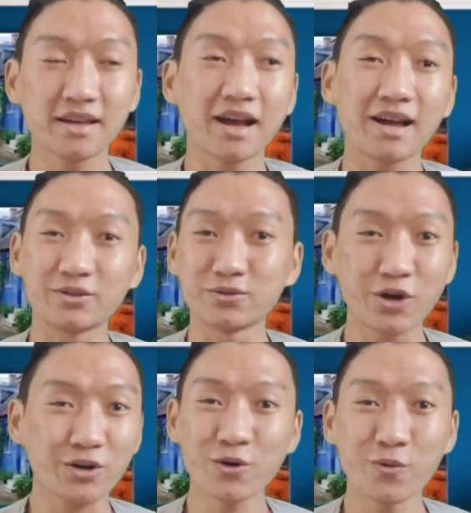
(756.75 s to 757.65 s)
I do
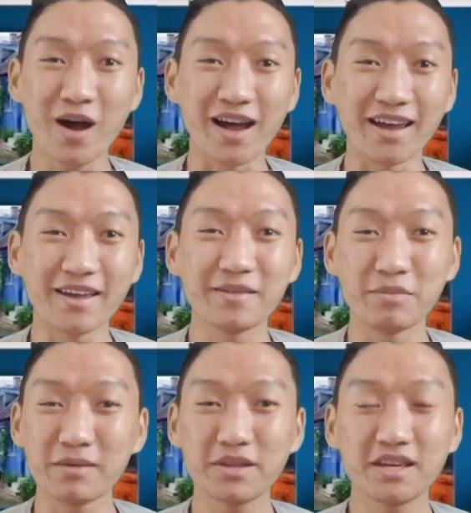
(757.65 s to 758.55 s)
not know why.
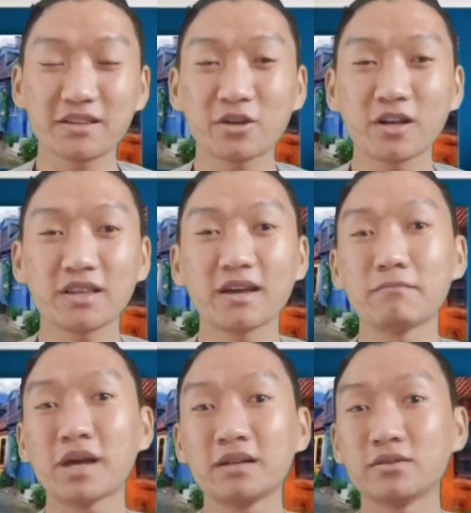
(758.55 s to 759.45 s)
Maybe they thought that
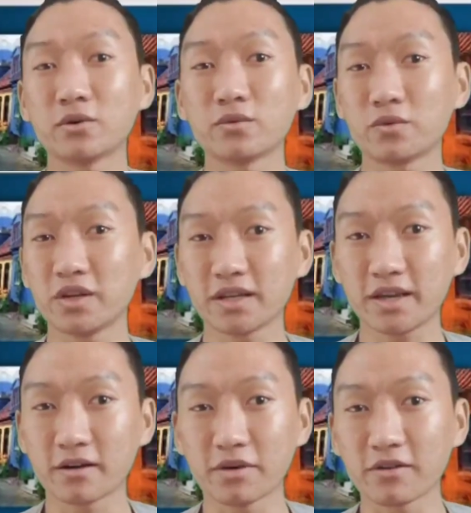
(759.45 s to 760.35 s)
men don't really
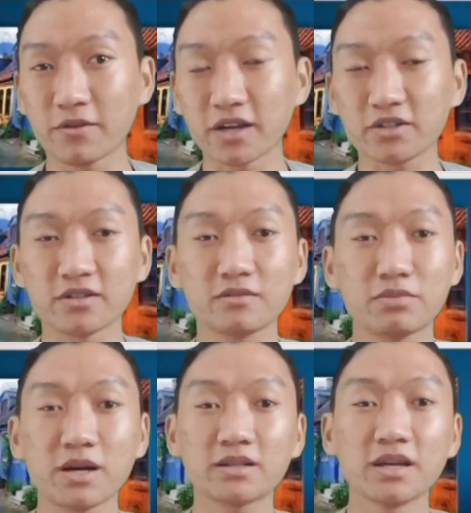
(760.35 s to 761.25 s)
care about fashions,
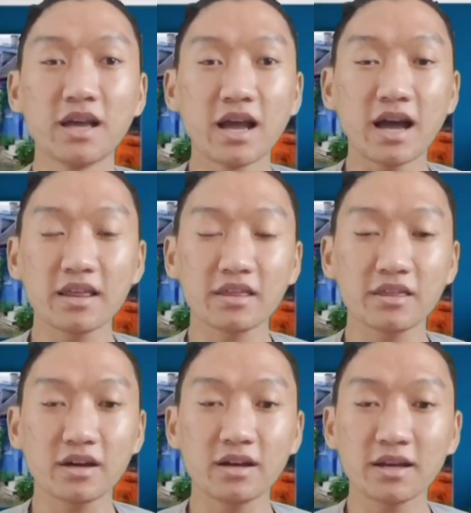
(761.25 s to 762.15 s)
but I
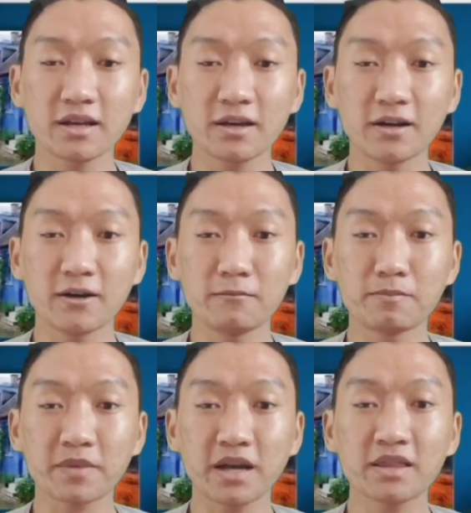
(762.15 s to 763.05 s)

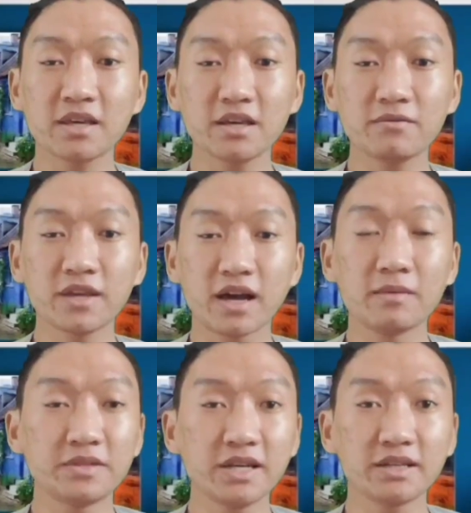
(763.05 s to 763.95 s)
think if they
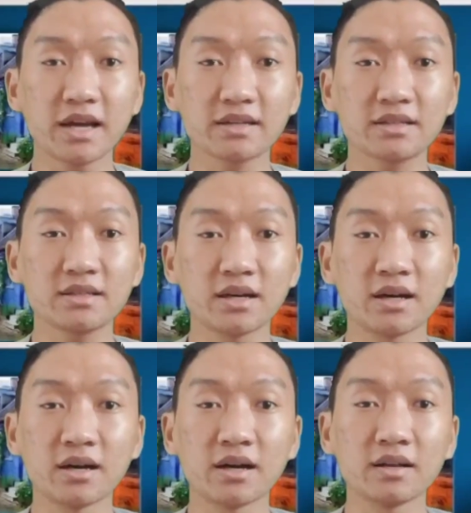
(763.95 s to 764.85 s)
update
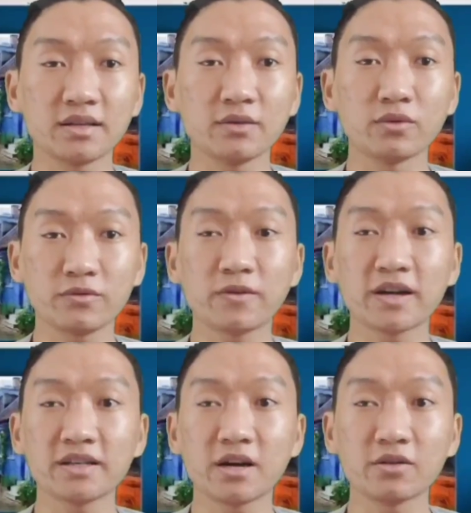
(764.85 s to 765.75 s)
that, they will
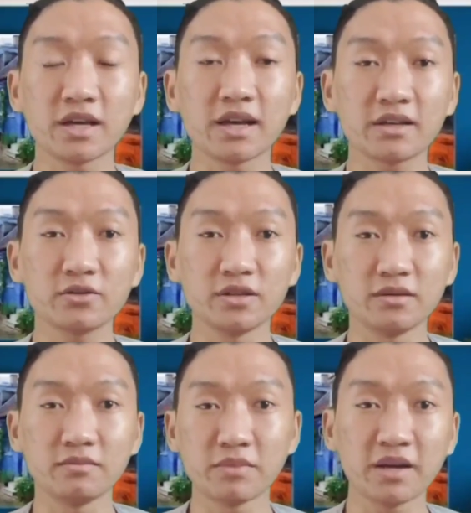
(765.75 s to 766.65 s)
find out that
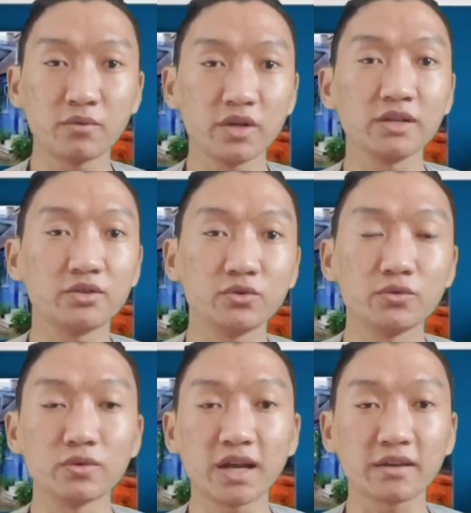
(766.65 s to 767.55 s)
actually men really
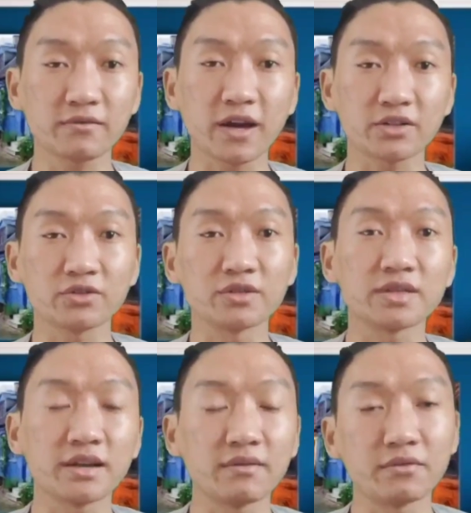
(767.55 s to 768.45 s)
do like fashions
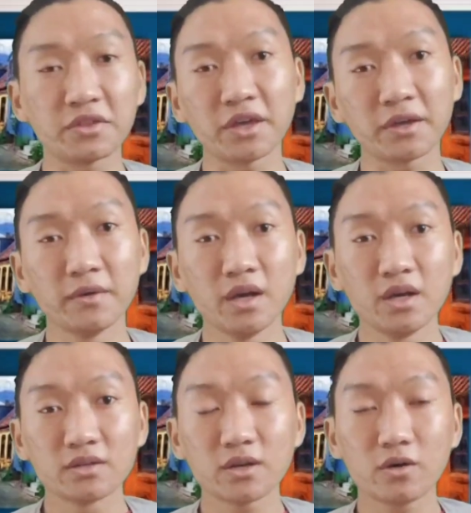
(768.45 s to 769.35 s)
and everything.
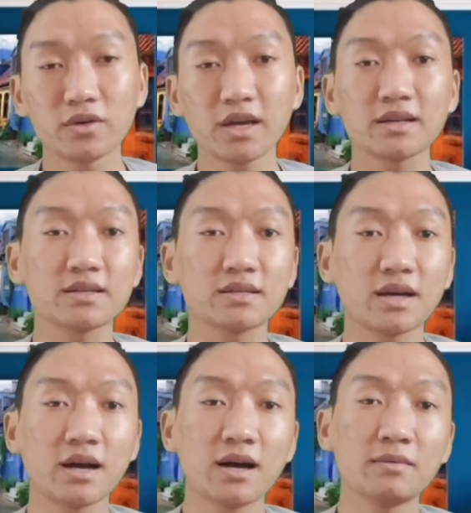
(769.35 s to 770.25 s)
So yes,
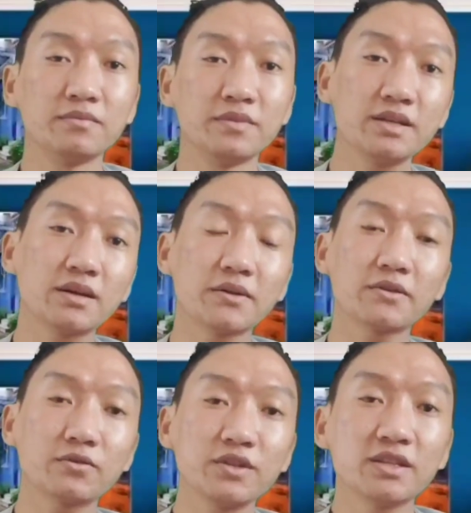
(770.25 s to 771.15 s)
these are the
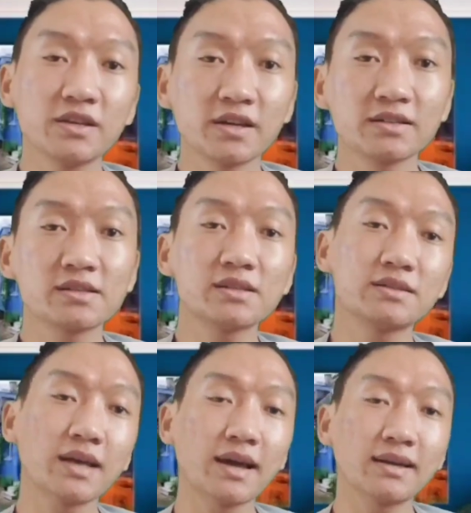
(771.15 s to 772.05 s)
3 things
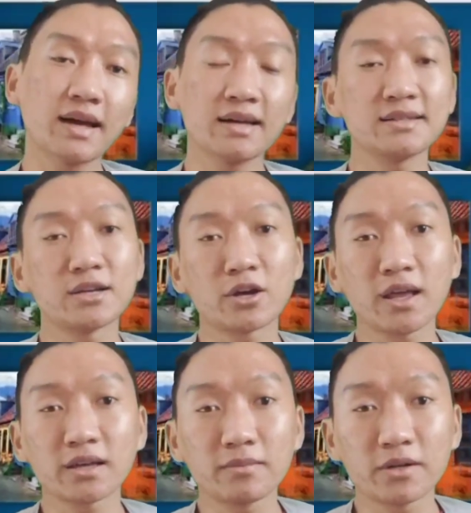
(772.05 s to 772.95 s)
that I did not
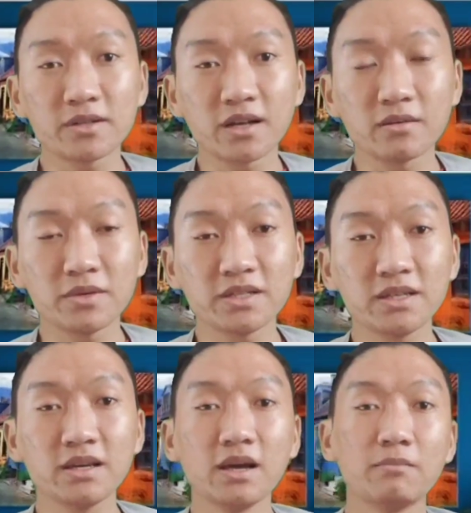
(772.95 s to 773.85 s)
like about
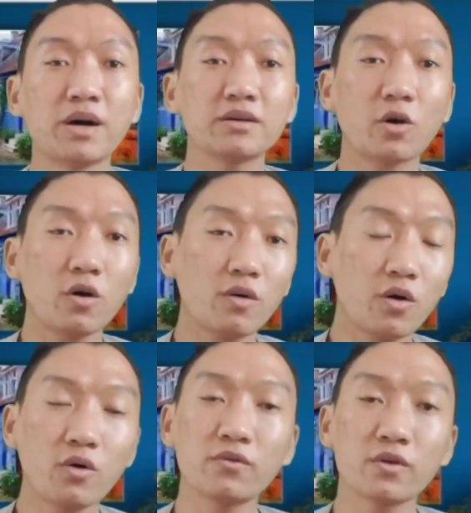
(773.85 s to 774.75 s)
Zala.Bt. But
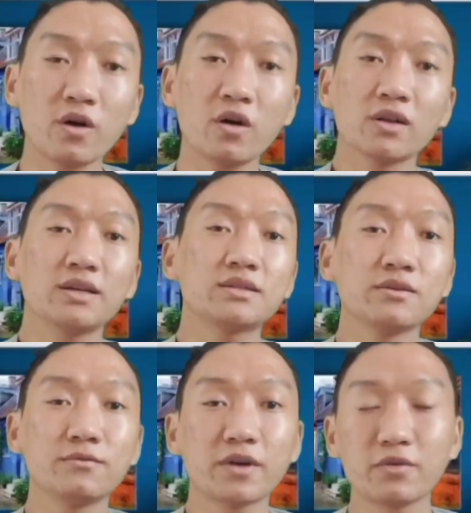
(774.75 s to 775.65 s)
overall, it's a
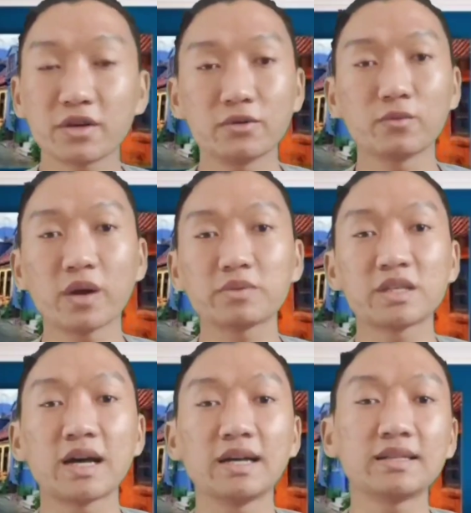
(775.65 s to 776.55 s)
very good
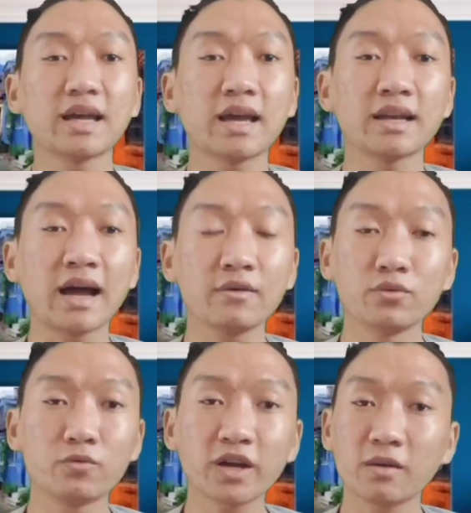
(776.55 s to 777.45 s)
website and I
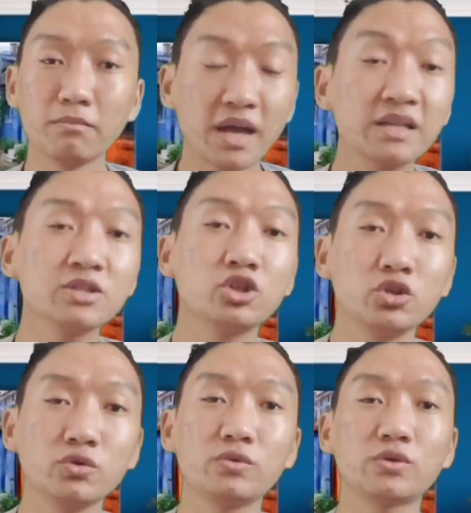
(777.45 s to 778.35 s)
would recommend
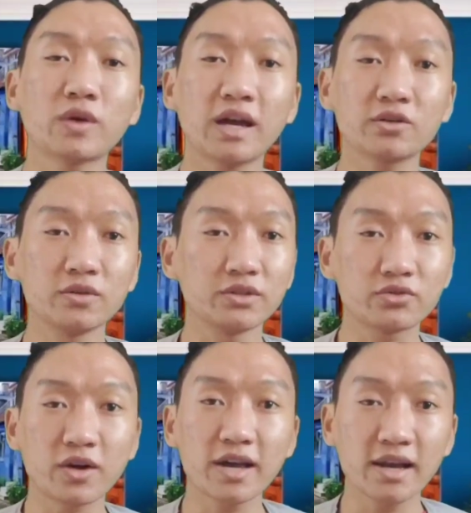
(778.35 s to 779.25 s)
you to actually
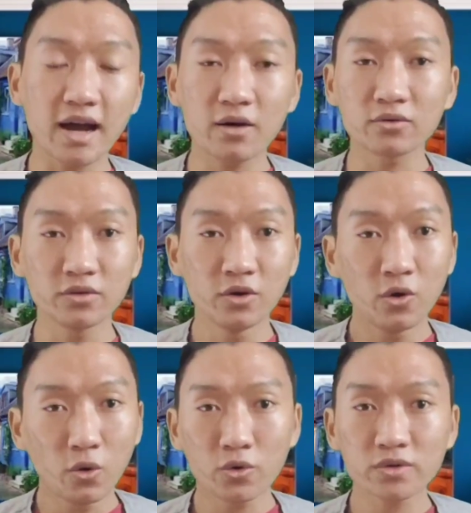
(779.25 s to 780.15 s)
try it out.
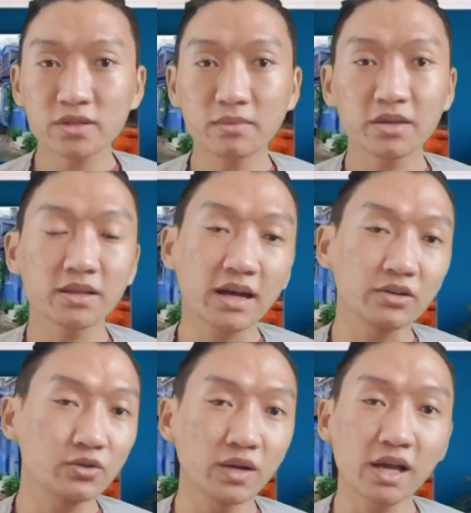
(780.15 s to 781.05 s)
Order something that
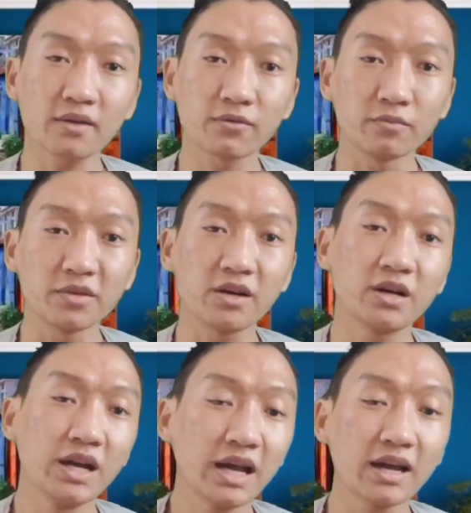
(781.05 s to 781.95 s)
you like from there,
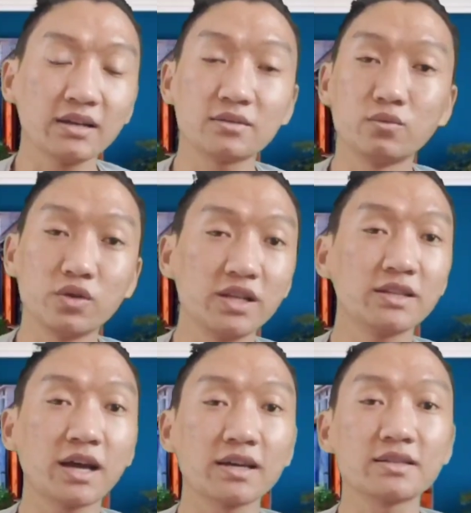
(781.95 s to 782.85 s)
and it's really
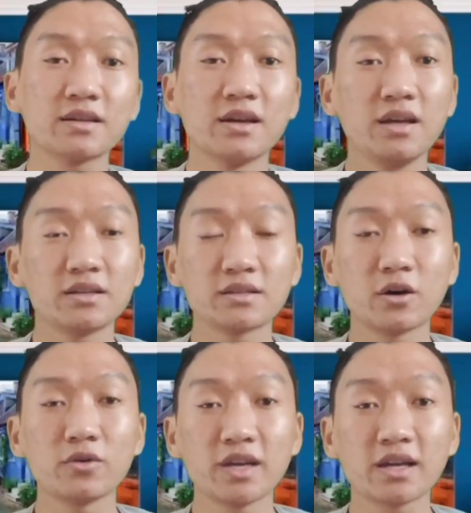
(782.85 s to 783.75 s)
nice.
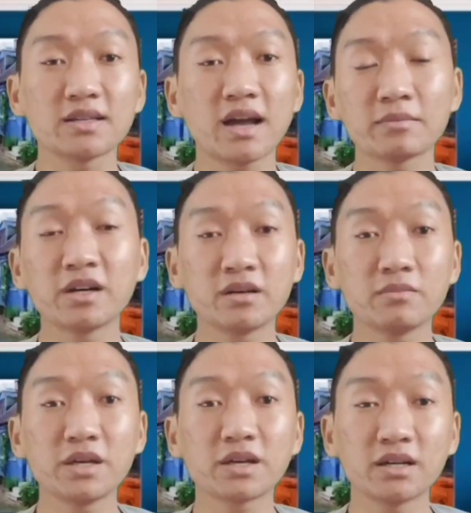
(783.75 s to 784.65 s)
So yes, I'm
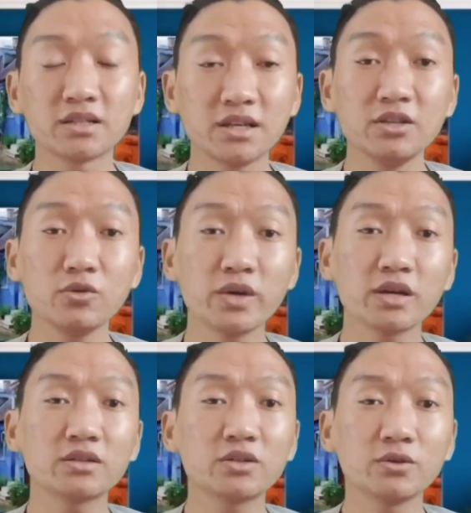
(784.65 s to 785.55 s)
be
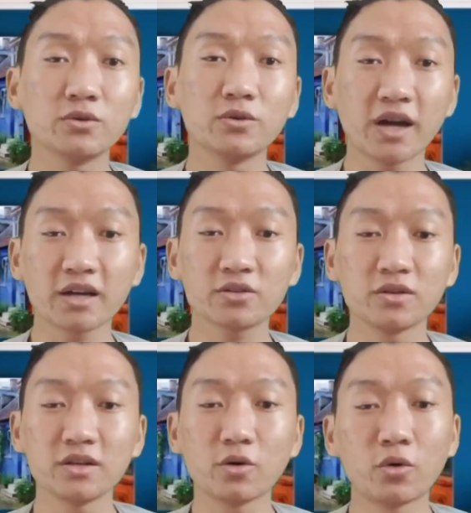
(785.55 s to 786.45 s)
continuing to
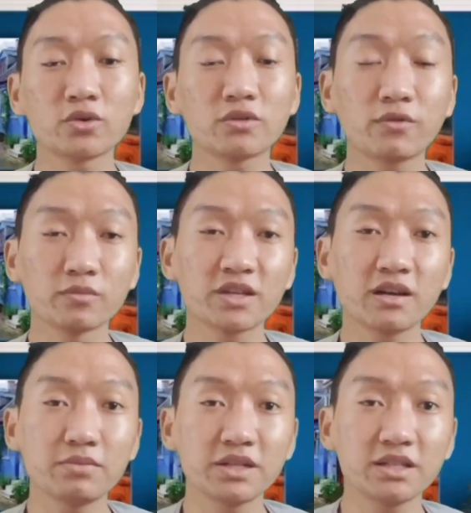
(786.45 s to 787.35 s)
actually order from
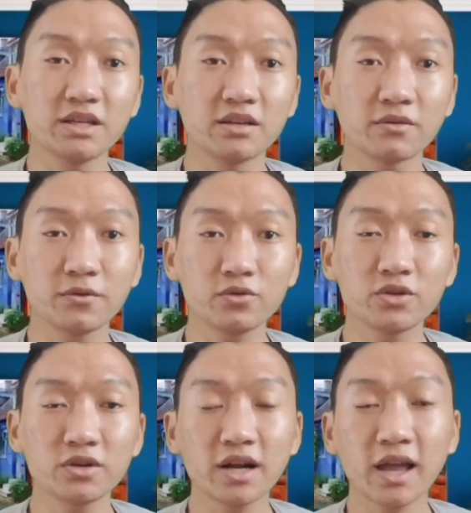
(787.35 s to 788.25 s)
Zala.Bt in the
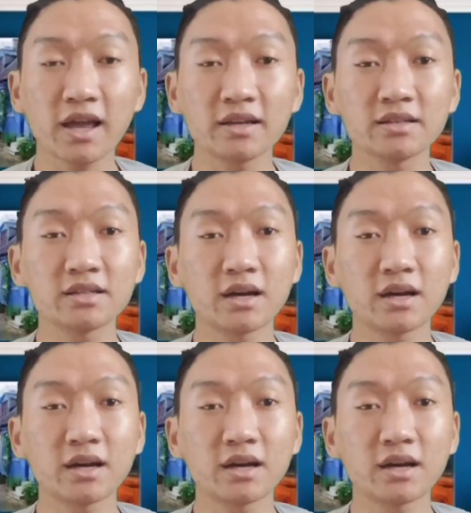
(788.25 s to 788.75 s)
future, and